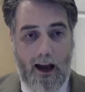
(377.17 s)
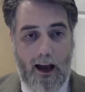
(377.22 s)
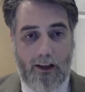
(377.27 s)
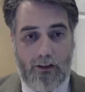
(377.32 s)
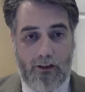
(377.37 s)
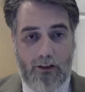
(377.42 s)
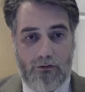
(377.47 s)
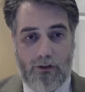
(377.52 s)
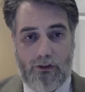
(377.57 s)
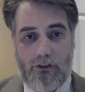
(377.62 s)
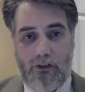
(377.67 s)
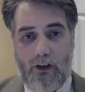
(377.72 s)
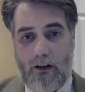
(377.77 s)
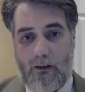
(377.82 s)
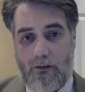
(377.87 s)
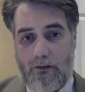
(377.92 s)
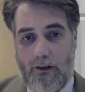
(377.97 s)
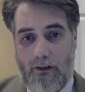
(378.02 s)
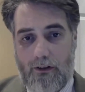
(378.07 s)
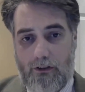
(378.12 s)
As a
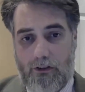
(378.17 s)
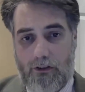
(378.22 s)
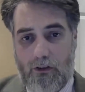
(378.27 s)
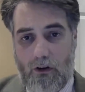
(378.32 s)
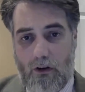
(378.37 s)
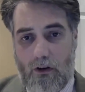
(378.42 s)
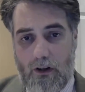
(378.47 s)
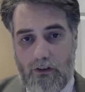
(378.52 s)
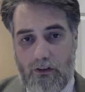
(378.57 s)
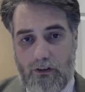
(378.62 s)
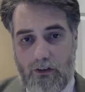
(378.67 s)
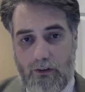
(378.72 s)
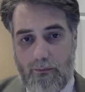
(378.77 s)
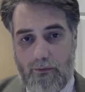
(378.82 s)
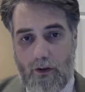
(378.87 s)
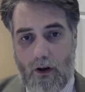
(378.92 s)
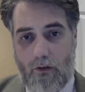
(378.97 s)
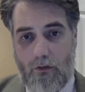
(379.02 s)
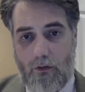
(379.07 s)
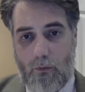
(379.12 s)
result, scholars
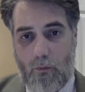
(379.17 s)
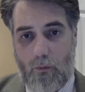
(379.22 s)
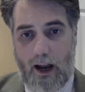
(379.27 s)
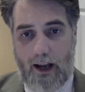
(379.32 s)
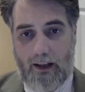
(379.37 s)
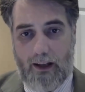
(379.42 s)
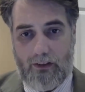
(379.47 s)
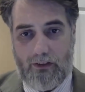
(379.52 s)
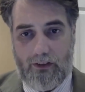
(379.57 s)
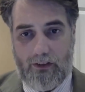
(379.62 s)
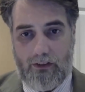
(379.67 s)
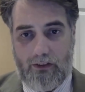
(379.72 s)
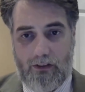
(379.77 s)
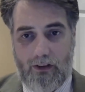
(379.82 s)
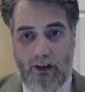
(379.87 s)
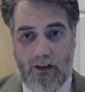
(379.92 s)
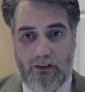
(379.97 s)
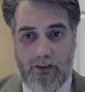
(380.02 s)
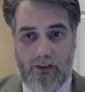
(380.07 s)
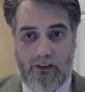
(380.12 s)
of the West
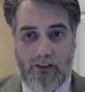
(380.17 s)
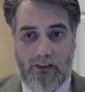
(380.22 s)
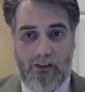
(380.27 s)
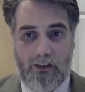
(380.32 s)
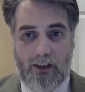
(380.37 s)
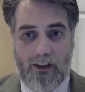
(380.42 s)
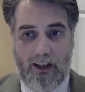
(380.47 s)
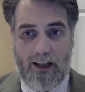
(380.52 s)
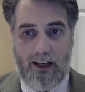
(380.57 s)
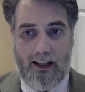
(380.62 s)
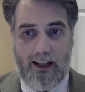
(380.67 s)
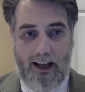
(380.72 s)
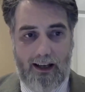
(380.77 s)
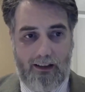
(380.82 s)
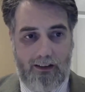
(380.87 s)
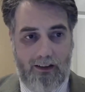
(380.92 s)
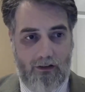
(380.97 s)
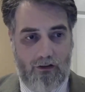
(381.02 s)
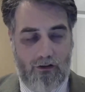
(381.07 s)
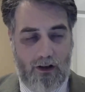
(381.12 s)
started to see
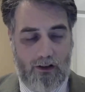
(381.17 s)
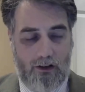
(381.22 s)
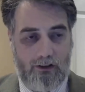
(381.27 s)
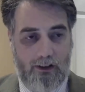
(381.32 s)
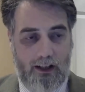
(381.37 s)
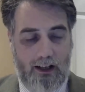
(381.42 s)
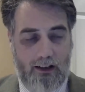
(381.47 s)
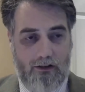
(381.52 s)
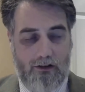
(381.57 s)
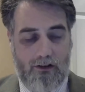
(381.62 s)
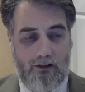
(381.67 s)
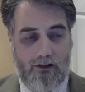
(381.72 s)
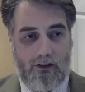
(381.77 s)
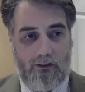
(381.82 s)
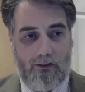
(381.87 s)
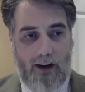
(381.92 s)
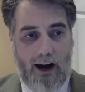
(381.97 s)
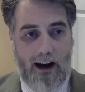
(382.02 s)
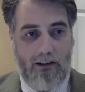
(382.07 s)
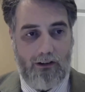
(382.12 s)
Latin
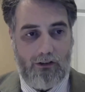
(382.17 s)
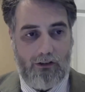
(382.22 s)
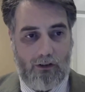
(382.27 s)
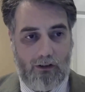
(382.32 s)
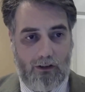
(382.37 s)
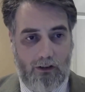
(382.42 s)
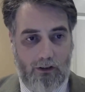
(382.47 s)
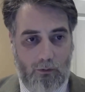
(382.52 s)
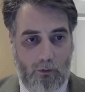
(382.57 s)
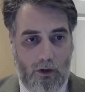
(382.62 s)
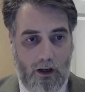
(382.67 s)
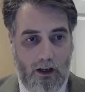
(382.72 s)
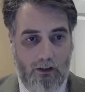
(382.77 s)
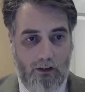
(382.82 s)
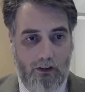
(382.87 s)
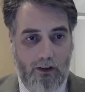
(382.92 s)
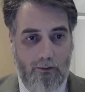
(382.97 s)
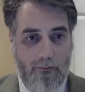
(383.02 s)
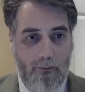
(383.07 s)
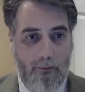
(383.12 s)
translations of Aristotle's
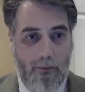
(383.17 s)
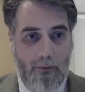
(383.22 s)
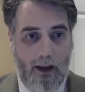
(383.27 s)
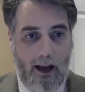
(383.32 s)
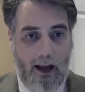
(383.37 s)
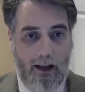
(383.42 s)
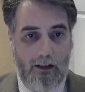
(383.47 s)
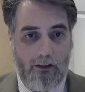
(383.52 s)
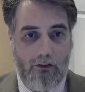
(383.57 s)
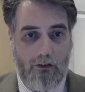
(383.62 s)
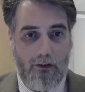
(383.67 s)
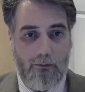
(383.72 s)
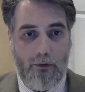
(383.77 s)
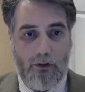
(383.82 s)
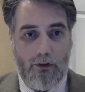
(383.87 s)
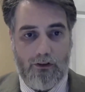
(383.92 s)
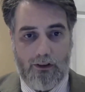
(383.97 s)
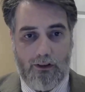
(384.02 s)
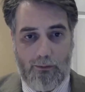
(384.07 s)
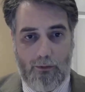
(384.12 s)
works and of the
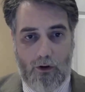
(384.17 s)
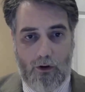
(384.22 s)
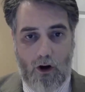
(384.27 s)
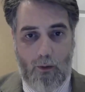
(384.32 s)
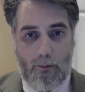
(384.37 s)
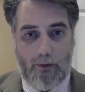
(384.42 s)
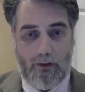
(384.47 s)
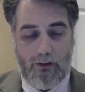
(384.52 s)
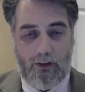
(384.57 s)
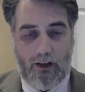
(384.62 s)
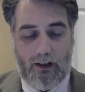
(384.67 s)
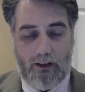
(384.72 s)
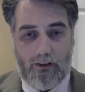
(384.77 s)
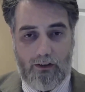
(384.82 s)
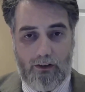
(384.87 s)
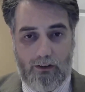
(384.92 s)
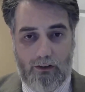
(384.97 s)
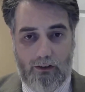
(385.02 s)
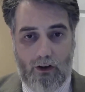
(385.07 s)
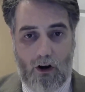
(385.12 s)
Muslim
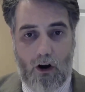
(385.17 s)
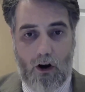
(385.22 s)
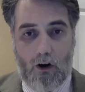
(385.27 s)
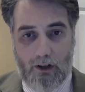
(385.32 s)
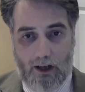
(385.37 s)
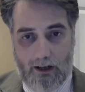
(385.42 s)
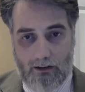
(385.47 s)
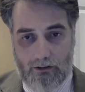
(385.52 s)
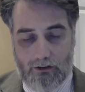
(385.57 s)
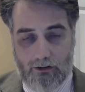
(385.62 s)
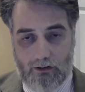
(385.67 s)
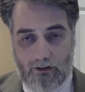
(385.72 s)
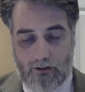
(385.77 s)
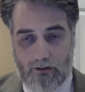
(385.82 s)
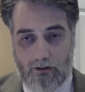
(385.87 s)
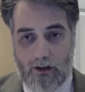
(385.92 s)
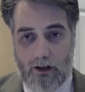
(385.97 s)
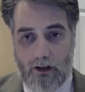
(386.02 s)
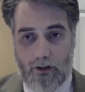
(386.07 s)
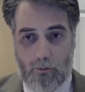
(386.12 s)
commentators on
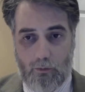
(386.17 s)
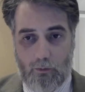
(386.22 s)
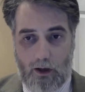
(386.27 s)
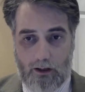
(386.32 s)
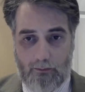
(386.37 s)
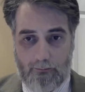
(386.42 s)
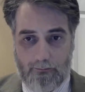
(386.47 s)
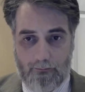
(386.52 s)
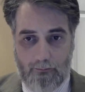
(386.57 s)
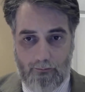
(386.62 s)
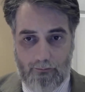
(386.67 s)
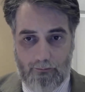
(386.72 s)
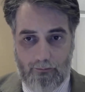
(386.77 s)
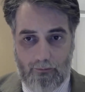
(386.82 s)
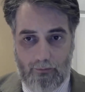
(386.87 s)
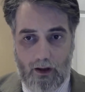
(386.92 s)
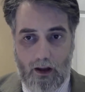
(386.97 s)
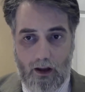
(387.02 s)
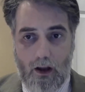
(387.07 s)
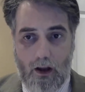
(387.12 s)
Aristotle as well.
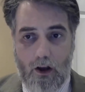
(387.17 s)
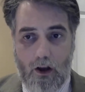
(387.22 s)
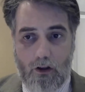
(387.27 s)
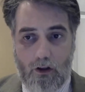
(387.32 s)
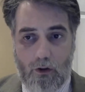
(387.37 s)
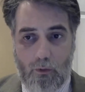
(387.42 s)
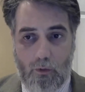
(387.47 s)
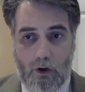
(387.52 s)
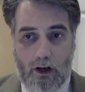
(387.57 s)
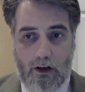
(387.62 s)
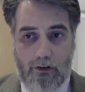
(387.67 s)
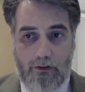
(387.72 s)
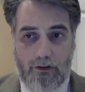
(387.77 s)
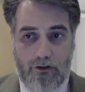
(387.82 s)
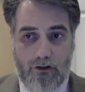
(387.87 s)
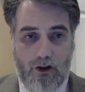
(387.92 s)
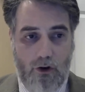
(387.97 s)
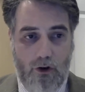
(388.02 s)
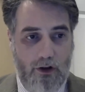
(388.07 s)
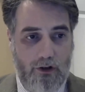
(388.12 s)
The work of
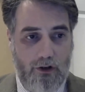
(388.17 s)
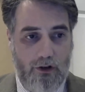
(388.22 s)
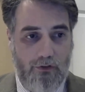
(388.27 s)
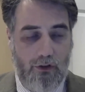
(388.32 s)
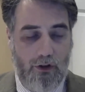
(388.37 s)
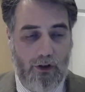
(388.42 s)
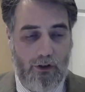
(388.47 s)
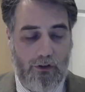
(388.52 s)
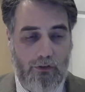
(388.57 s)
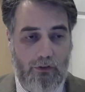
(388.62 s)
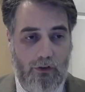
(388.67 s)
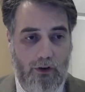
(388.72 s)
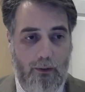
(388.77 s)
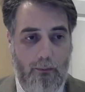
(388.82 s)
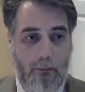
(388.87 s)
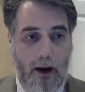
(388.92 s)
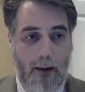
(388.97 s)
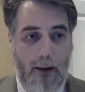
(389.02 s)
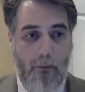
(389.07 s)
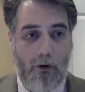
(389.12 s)
the Jewish philosopher
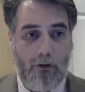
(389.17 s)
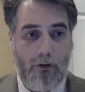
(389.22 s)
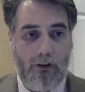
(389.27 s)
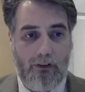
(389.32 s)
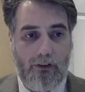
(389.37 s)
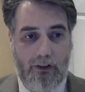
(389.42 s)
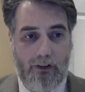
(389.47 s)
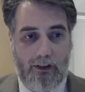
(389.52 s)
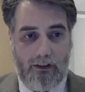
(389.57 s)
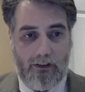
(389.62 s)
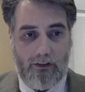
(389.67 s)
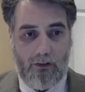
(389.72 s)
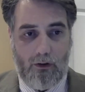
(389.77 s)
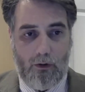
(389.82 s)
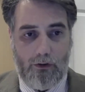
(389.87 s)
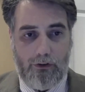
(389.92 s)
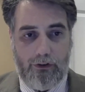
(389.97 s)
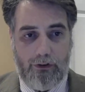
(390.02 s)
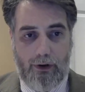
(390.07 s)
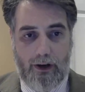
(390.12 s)
Maimonides
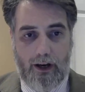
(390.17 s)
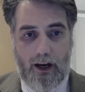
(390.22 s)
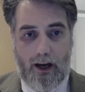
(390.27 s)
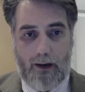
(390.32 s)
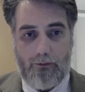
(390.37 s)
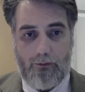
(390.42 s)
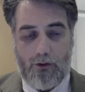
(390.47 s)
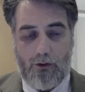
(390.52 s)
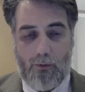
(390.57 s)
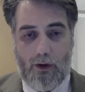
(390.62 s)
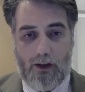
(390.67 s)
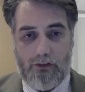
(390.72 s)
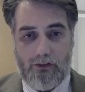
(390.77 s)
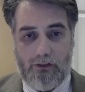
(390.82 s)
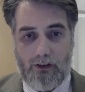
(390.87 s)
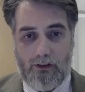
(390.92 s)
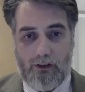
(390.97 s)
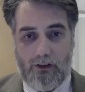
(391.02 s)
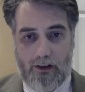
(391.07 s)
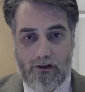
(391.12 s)
also came to
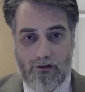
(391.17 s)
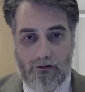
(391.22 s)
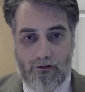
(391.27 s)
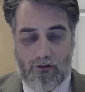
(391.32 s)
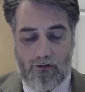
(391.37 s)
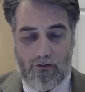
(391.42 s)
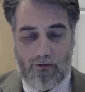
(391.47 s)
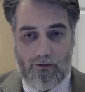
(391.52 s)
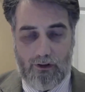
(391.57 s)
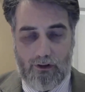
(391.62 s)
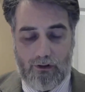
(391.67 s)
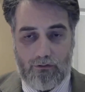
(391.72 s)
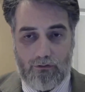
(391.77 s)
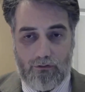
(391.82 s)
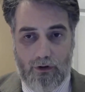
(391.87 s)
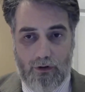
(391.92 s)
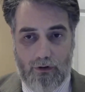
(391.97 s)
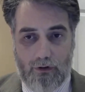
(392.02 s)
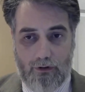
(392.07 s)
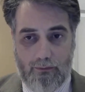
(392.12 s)
Western attention through this
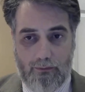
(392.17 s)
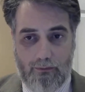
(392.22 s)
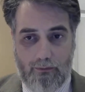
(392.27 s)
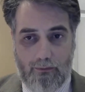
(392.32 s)
route.